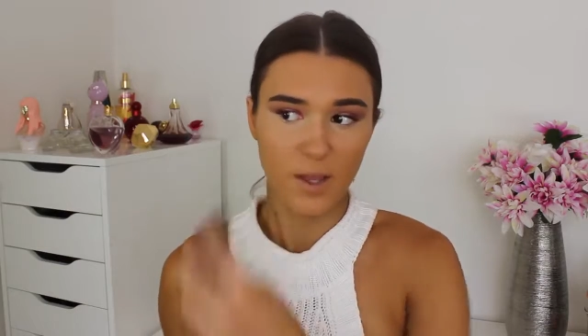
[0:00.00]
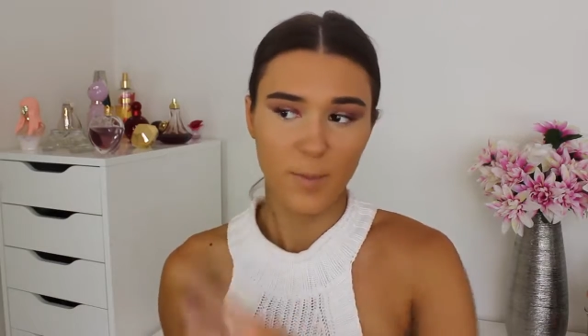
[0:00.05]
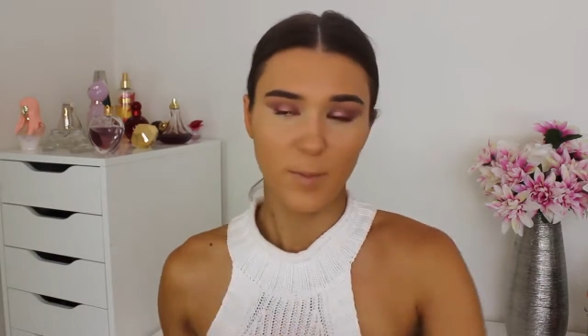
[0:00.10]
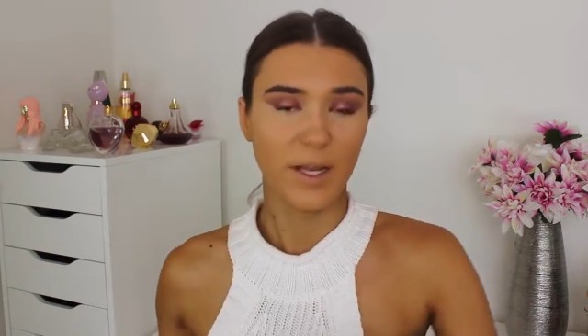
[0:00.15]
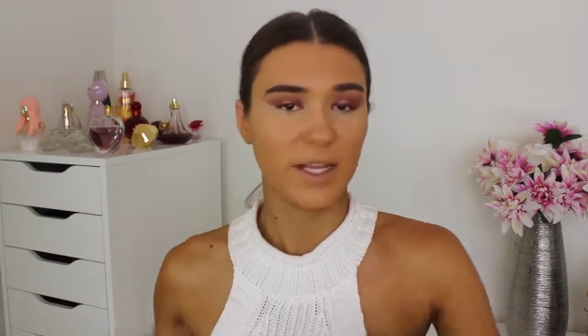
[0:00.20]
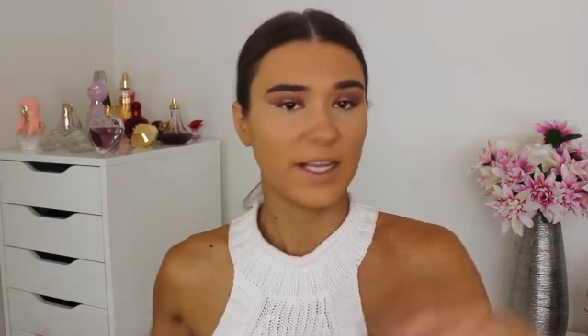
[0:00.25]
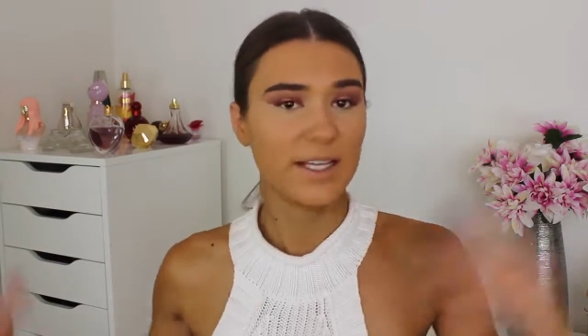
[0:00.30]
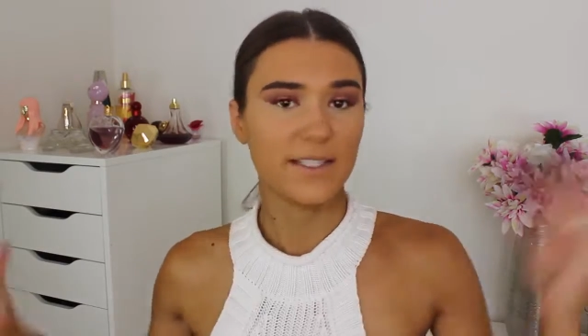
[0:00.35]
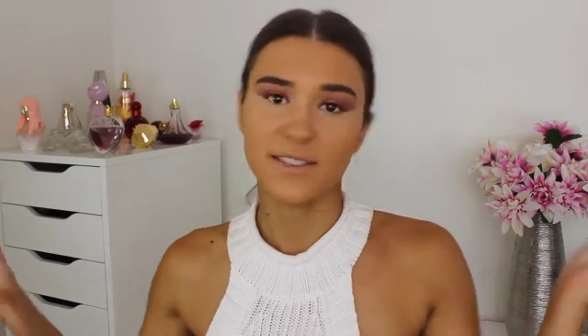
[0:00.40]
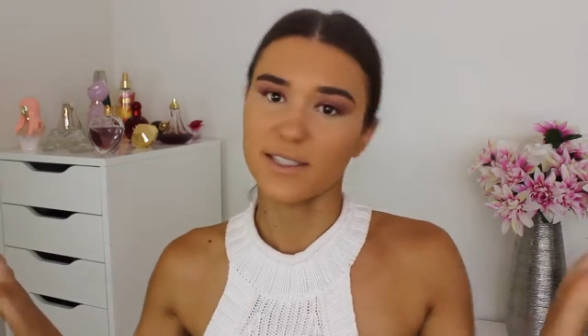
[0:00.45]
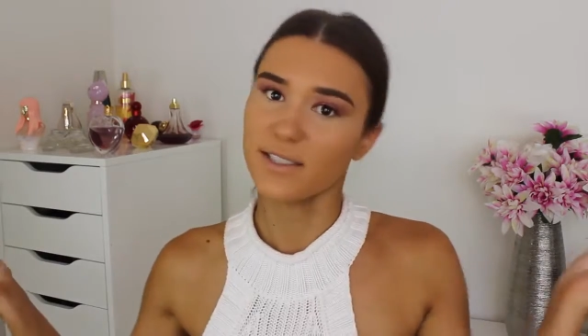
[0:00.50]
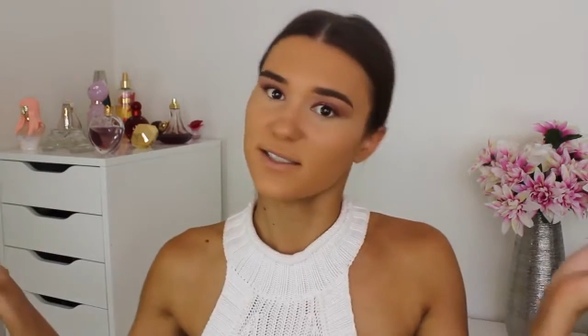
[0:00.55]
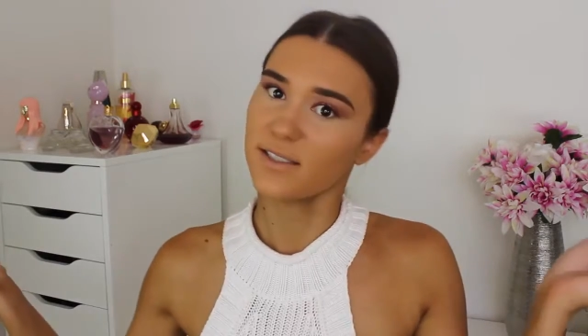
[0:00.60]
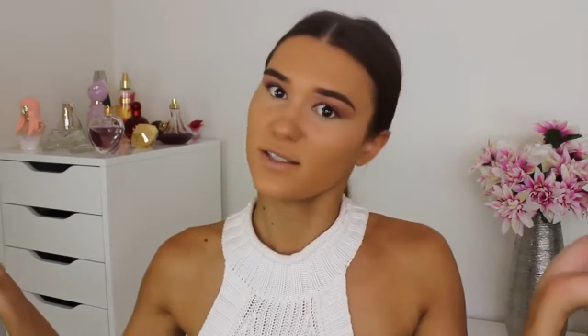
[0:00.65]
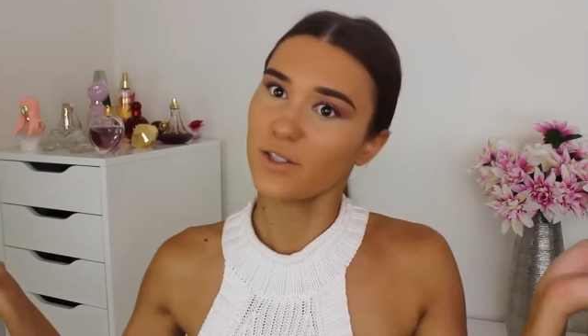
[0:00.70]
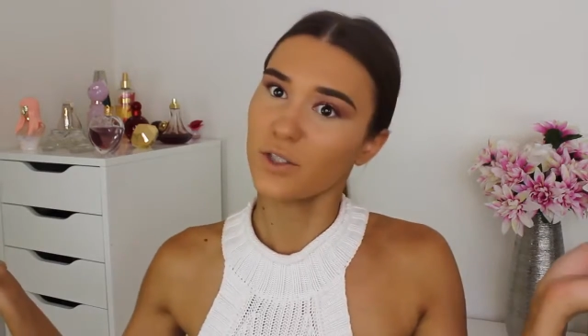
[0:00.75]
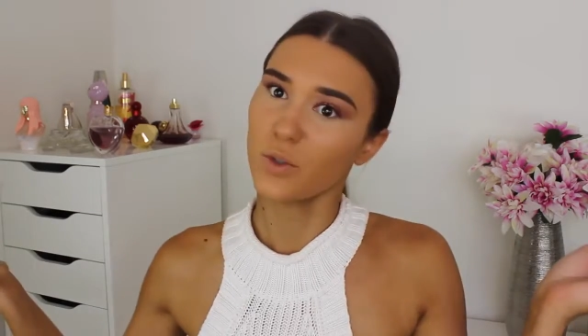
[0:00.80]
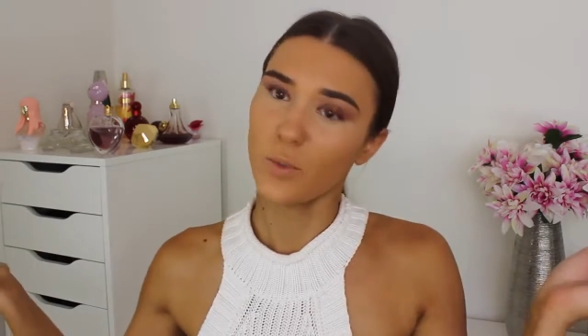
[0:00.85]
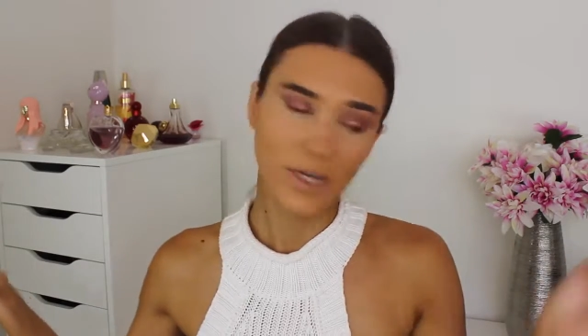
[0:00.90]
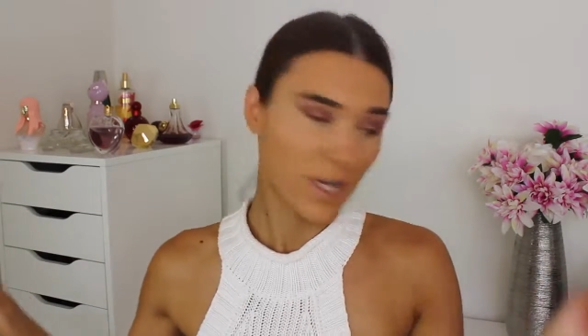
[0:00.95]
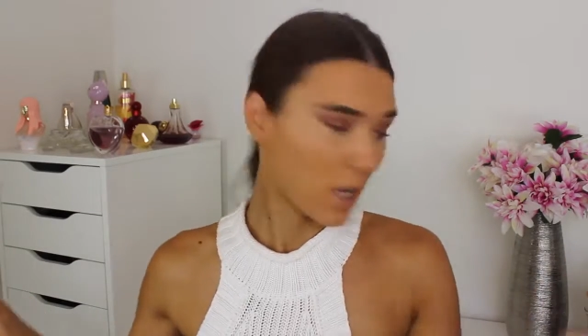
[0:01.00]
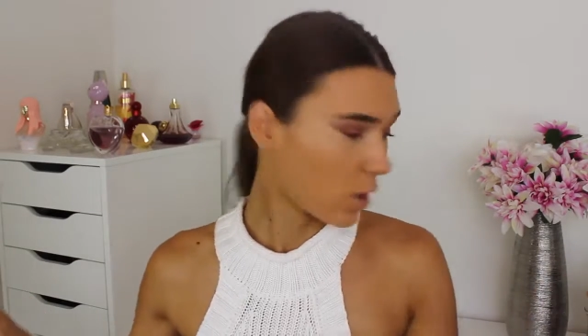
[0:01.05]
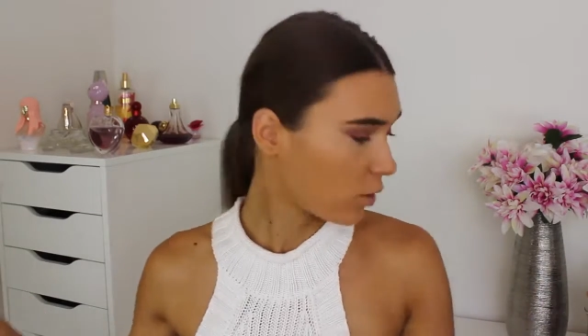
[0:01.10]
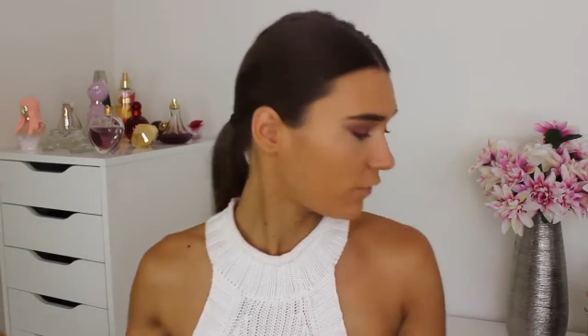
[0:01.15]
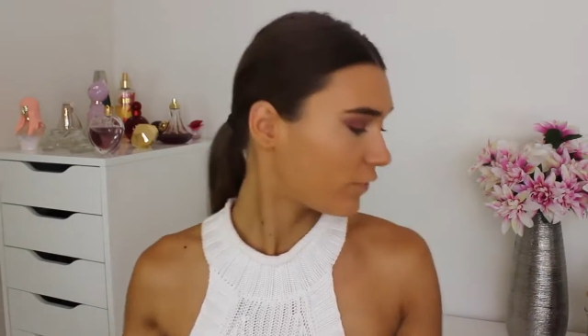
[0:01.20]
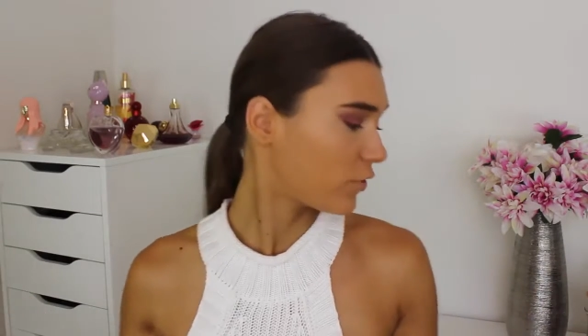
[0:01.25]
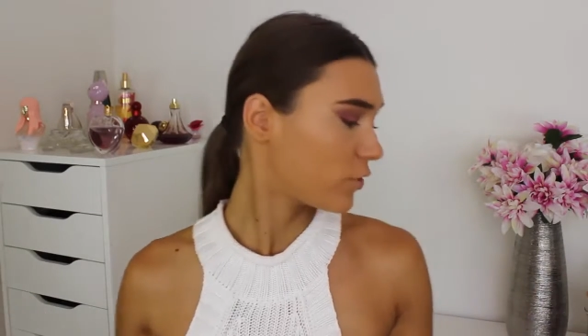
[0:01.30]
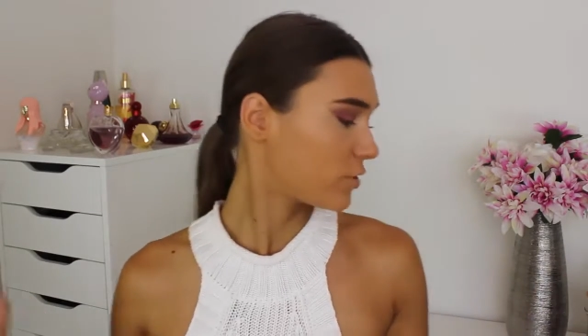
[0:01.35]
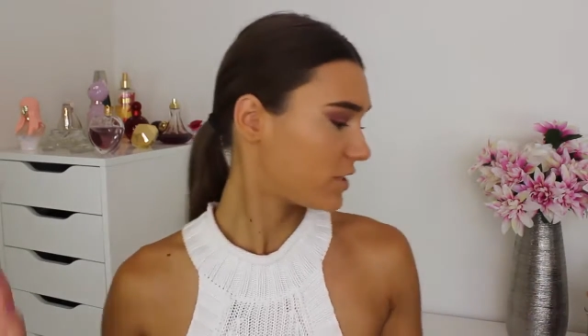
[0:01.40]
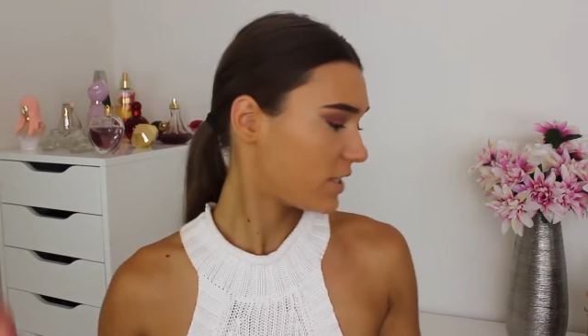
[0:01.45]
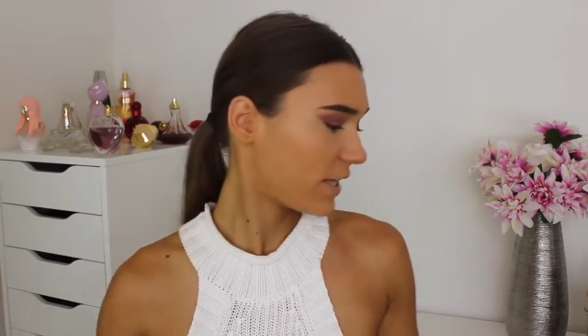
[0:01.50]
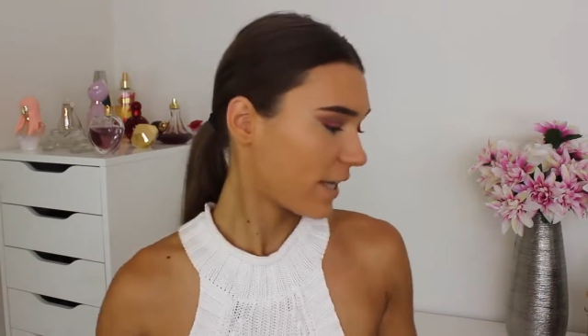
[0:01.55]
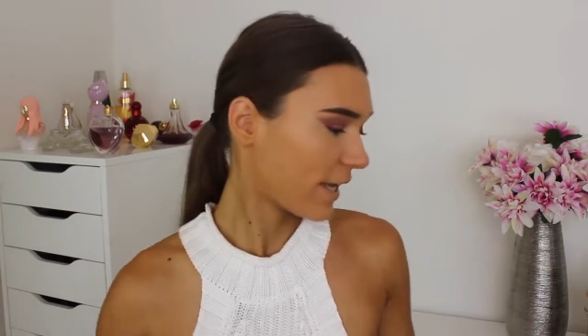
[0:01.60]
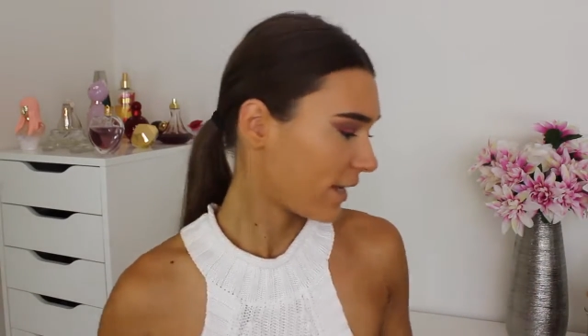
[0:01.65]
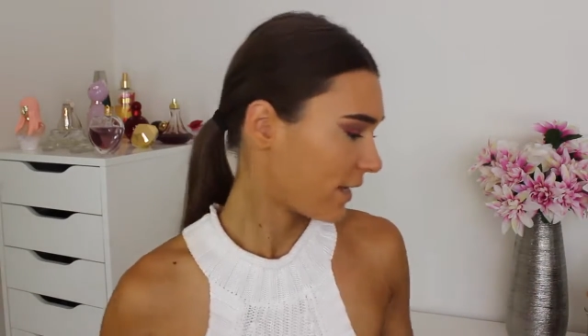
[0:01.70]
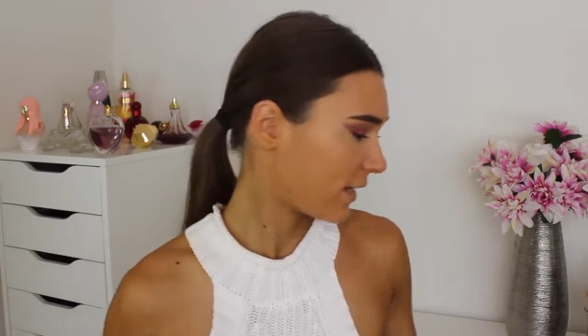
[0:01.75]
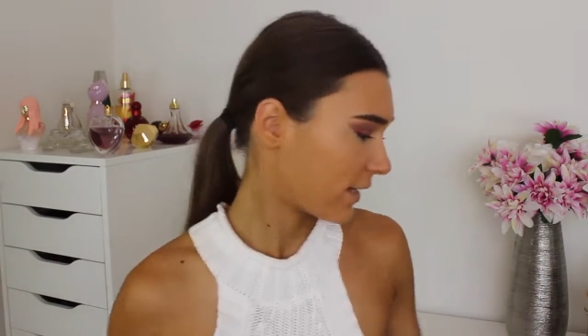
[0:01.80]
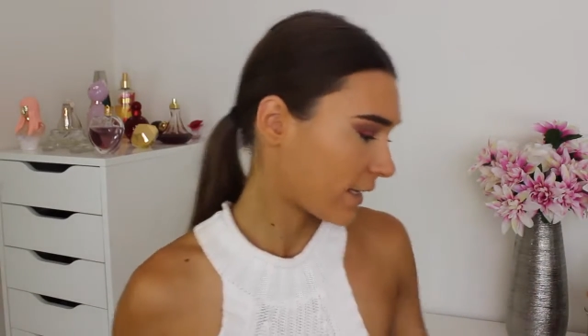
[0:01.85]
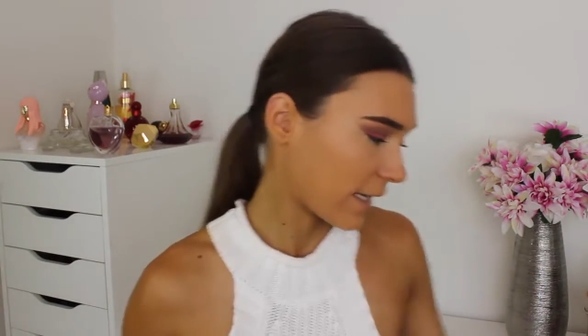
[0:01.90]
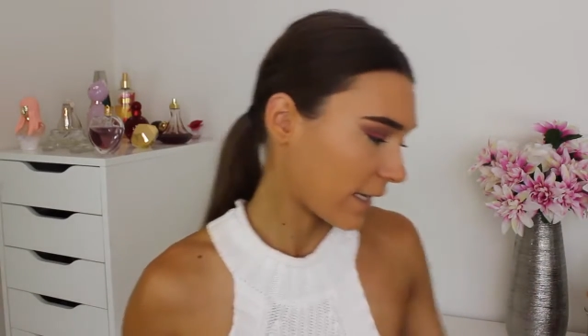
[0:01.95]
but I guess that's the look we're going for today,